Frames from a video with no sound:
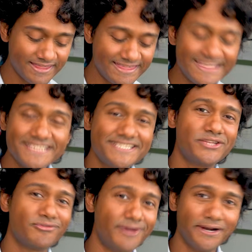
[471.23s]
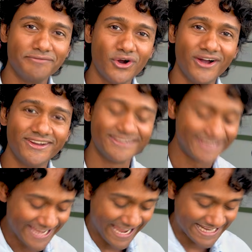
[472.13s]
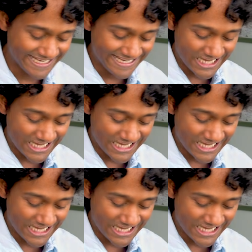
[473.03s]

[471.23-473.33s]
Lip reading: This is the fun of drawing. And